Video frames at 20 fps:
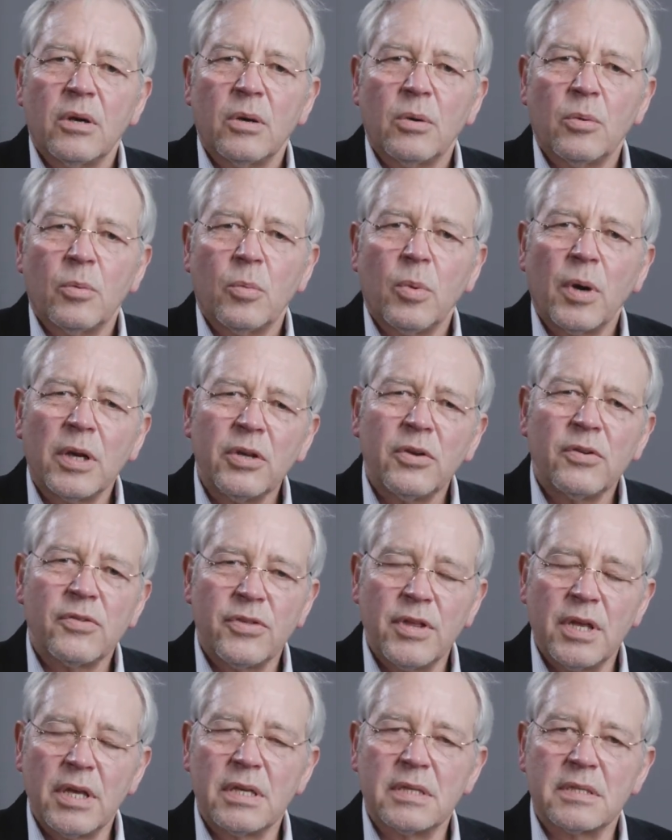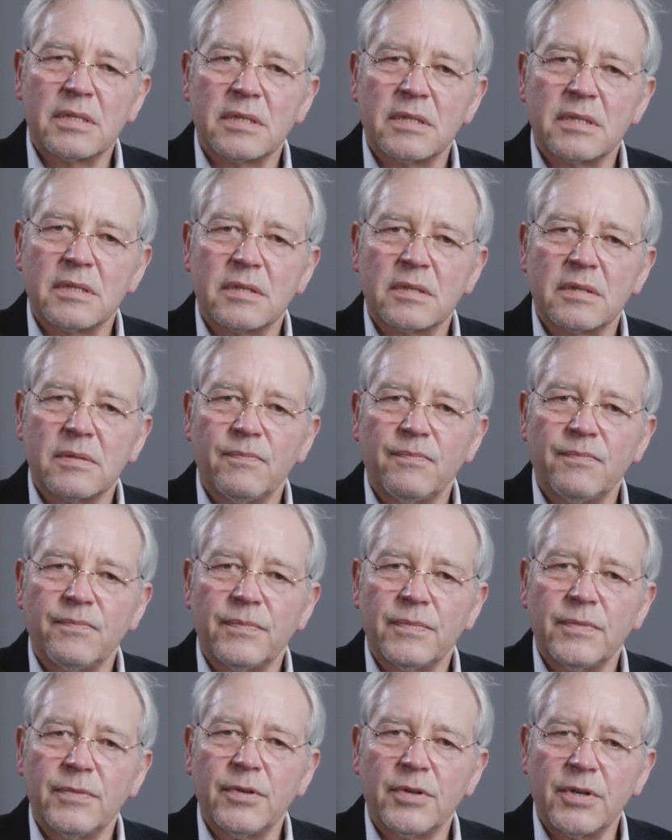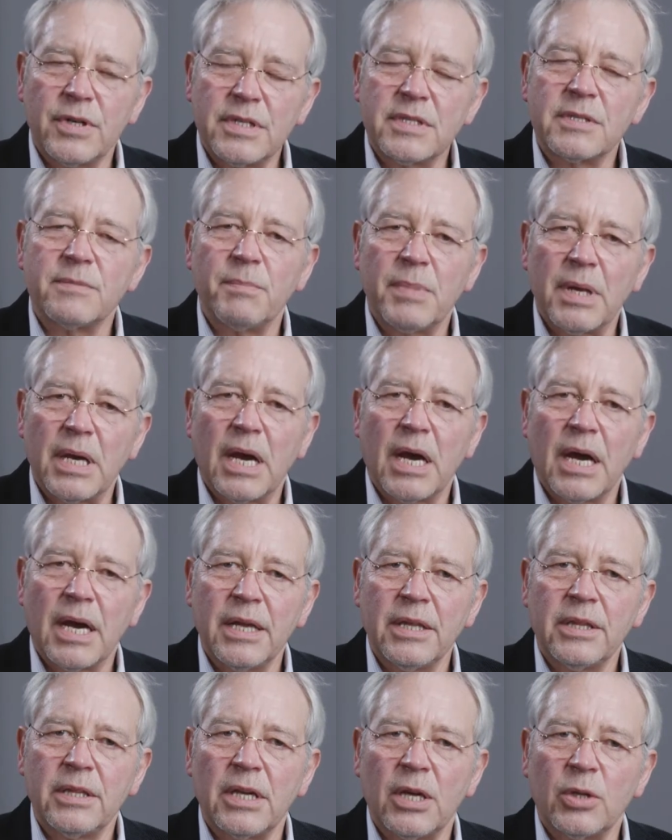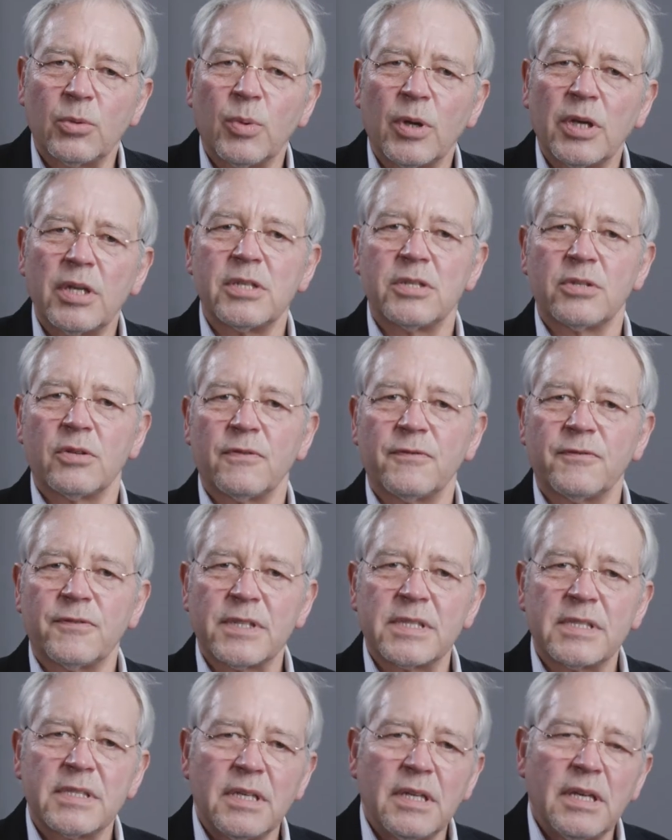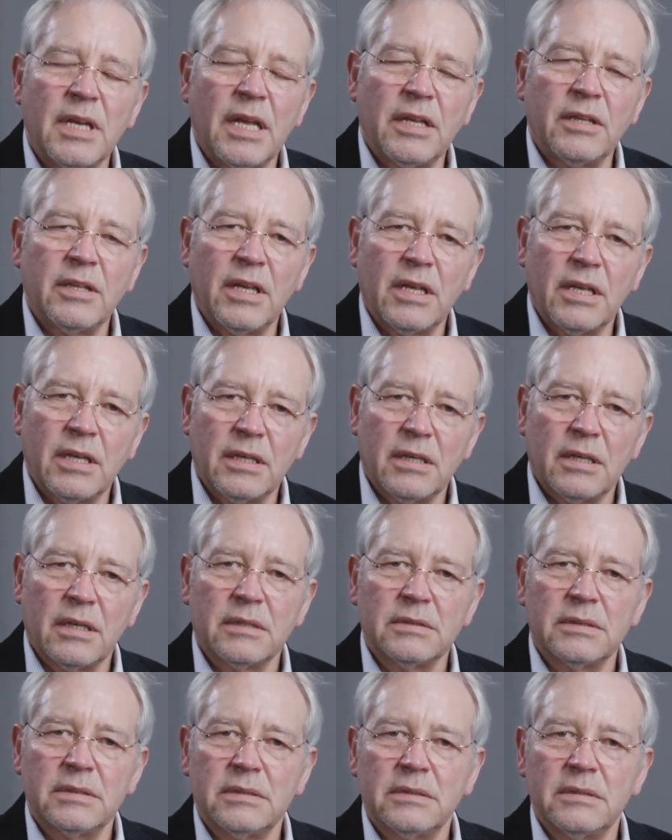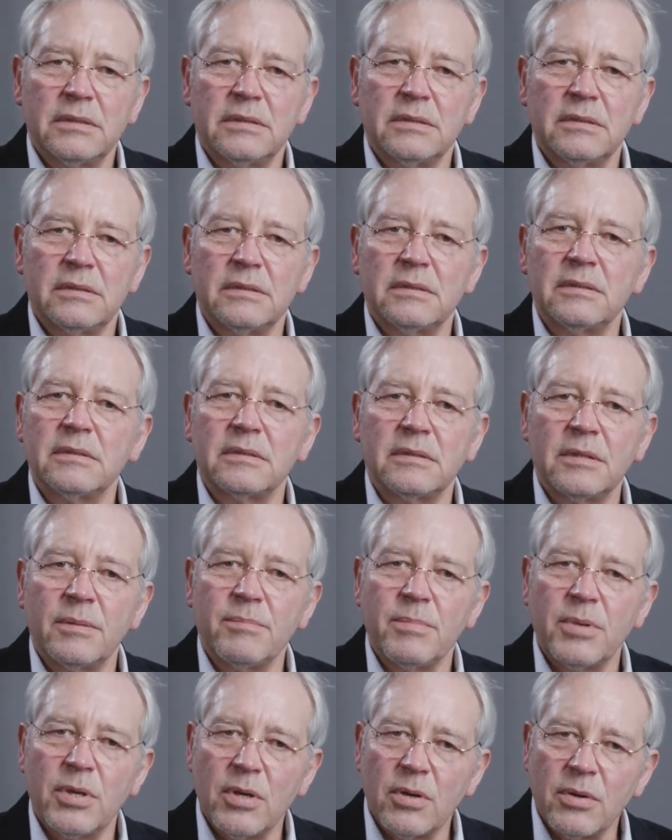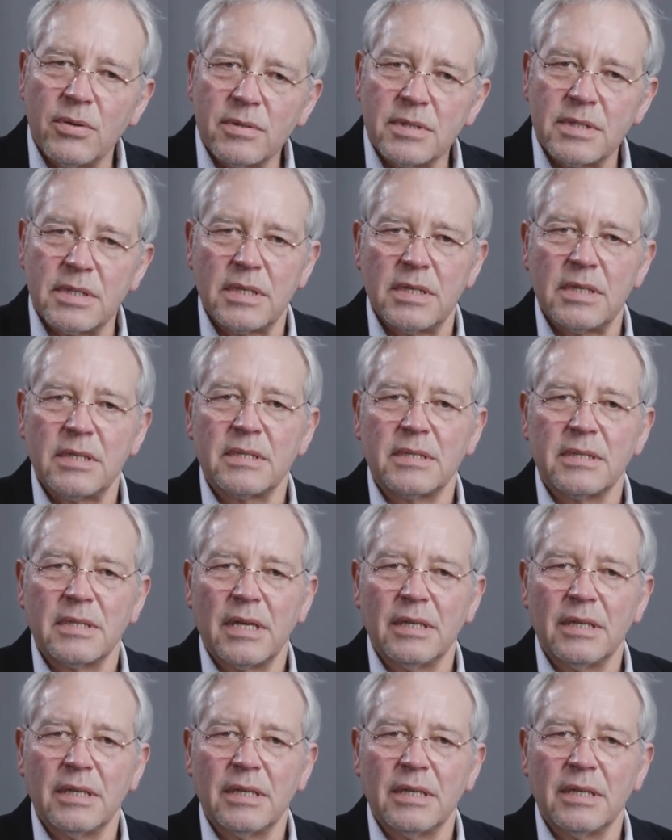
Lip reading: What do you think is the reason behind that? What is so fascinating on symbiosis?